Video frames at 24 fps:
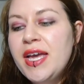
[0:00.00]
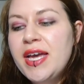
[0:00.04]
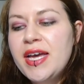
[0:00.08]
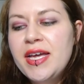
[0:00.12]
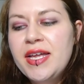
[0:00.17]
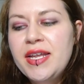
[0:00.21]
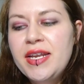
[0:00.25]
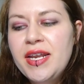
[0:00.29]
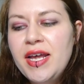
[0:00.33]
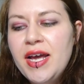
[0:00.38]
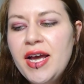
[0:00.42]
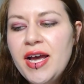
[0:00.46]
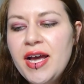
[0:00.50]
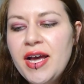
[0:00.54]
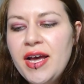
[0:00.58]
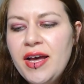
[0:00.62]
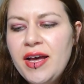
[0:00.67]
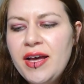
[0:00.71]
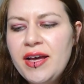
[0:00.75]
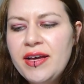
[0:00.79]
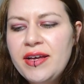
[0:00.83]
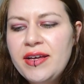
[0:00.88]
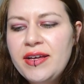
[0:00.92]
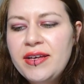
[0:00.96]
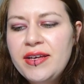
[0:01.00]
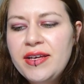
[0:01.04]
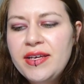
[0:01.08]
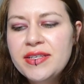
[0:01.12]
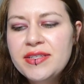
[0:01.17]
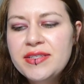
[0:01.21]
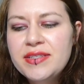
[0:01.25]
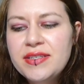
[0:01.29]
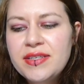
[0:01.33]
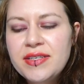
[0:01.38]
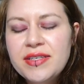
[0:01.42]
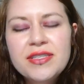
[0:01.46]

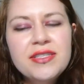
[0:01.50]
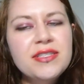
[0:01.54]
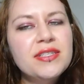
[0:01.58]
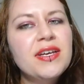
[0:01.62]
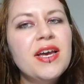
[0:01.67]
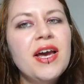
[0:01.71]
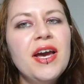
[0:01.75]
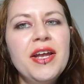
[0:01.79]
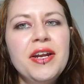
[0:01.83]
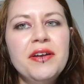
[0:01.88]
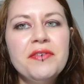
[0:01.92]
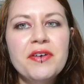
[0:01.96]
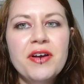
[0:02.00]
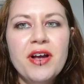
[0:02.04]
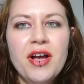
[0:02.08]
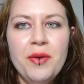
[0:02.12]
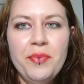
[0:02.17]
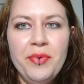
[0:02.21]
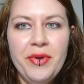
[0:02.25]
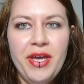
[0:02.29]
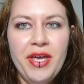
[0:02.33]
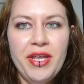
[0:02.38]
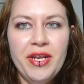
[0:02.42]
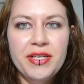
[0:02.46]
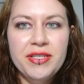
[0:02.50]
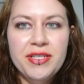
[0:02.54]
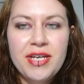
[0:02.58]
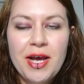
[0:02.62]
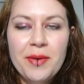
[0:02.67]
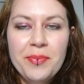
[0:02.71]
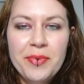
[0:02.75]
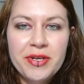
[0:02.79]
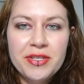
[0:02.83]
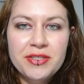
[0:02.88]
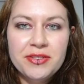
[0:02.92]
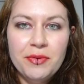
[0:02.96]
It's a kind of a complicated
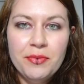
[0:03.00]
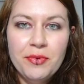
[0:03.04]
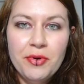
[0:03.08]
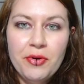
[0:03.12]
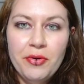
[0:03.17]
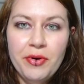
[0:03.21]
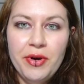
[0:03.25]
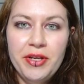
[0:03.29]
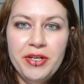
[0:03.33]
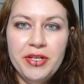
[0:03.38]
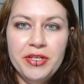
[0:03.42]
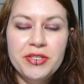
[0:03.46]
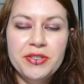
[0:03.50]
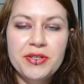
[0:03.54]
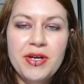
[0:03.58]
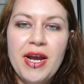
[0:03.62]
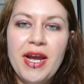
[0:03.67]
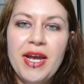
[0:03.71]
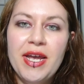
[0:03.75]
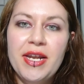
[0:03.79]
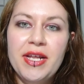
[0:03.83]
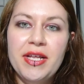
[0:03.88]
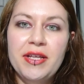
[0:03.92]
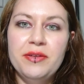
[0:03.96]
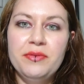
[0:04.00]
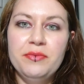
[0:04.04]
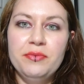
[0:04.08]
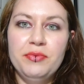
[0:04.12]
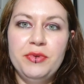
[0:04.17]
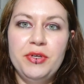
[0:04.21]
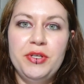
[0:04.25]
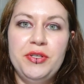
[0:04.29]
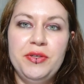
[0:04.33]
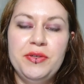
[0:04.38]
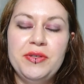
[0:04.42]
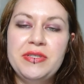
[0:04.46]
topic, so I'm going to try to
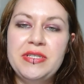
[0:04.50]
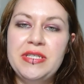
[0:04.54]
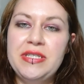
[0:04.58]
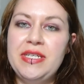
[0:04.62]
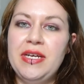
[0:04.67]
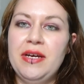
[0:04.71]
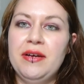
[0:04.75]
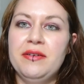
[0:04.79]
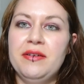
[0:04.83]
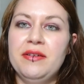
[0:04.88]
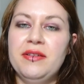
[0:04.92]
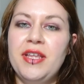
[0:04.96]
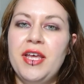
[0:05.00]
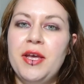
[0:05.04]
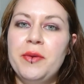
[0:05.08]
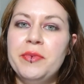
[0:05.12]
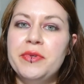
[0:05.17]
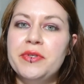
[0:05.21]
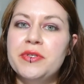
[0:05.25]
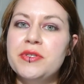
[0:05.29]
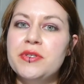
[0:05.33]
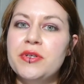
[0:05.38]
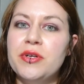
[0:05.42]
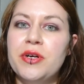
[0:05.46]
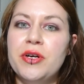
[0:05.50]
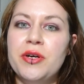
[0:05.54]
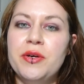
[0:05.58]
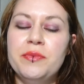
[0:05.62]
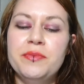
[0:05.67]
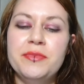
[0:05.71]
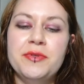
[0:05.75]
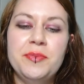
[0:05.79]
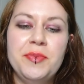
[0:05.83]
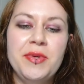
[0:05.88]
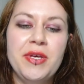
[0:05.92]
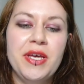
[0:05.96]
reduce it down to layman's
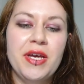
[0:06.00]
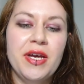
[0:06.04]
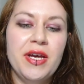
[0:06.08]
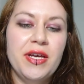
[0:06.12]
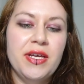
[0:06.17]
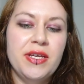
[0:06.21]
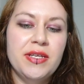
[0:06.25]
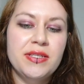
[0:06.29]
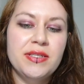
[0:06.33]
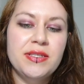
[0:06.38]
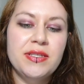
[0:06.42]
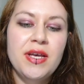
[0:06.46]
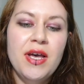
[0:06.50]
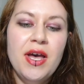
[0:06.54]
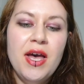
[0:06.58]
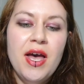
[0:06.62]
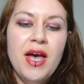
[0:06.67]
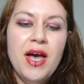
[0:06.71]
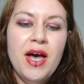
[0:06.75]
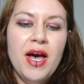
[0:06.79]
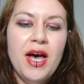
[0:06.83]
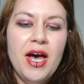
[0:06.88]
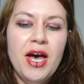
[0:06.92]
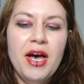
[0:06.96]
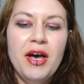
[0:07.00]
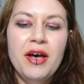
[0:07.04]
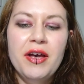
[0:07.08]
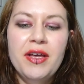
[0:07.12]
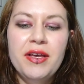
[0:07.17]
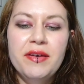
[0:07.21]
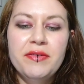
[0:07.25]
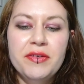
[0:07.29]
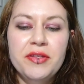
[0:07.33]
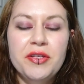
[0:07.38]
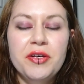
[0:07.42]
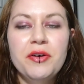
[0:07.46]
terms, because
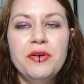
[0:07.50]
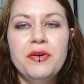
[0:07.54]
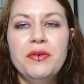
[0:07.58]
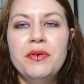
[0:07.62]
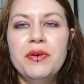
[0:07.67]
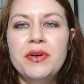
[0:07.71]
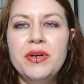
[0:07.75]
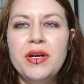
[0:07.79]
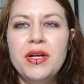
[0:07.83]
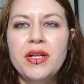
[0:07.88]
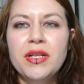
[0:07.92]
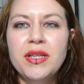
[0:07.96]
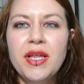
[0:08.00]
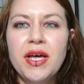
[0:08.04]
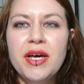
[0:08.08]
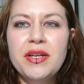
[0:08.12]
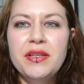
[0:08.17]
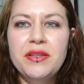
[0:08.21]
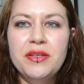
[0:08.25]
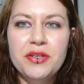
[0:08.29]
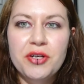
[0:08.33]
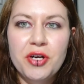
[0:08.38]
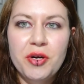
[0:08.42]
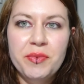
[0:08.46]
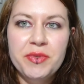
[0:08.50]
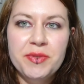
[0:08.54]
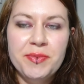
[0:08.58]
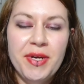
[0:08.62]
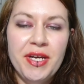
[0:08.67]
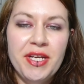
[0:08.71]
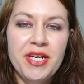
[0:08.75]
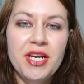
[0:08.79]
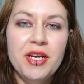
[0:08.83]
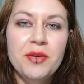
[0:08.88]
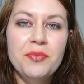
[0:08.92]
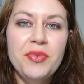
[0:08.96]
even though a lot of the terms
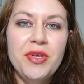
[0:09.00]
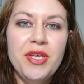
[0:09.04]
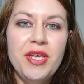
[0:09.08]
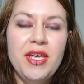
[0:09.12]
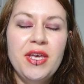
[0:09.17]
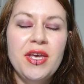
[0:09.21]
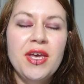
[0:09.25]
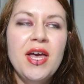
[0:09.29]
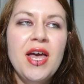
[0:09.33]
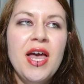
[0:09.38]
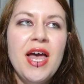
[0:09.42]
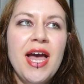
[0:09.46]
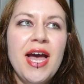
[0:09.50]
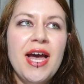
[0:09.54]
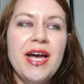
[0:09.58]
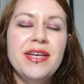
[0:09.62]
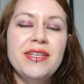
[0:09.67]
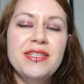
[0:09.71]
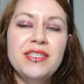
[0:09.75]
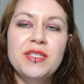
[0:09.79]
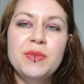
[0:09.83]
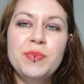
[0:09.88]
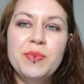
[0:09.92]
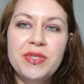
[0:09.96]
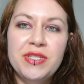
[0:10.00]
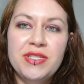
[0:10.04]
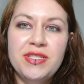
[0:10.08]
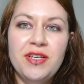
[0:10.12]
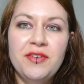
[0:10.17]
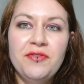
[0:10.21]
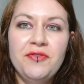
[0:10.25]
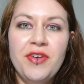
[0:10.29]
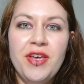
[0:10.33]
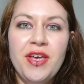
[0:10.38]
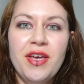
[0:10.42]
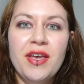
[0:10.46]
might not be as
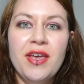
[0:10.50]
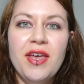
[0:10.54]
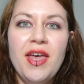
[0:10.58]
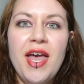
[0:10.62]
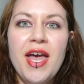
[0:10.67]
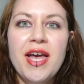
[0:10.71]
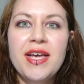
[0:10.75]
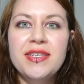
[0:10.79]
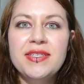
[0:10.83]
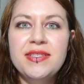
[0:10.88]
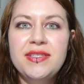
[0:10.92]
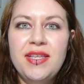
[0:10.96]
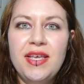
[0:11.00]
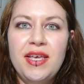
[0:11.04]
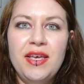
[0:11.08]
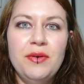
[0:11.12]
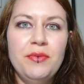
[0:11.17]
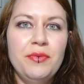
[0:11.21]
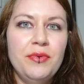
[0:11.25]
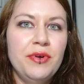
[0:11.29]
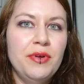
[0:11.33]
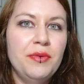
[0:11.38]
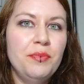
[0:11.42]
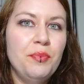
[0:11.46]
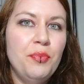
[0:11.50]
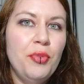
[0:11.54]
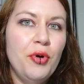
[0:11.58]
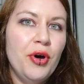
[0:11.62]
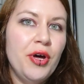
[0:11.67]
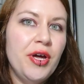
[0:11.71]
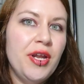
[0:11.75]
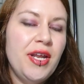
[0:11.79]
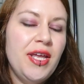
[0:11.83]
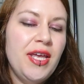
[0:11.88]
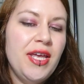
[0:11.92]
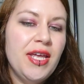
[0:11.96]
specific as they would
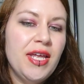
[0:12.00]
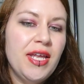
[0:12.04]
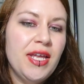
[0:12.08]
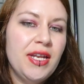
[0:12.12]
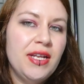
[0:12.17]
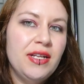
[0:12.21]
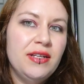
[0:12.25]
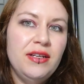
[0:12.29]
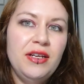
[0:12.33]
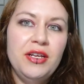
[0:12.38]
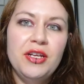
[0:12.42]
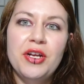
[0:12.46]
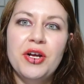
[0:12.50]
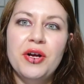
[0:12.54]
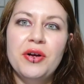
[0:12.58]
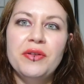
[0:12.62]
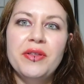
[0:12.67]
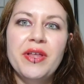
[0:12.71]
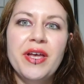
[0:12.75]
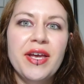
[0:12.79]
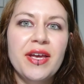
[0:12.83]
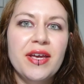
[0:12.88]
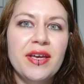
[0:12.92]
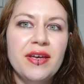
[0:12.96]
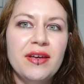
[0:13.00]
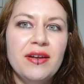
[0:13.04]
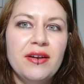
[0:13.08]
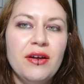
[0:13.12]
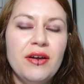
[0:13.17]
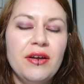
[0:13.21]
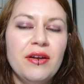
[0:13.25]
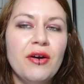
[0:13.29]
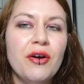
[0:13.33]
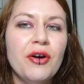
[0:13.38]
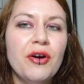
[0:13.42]
put in, you know, like an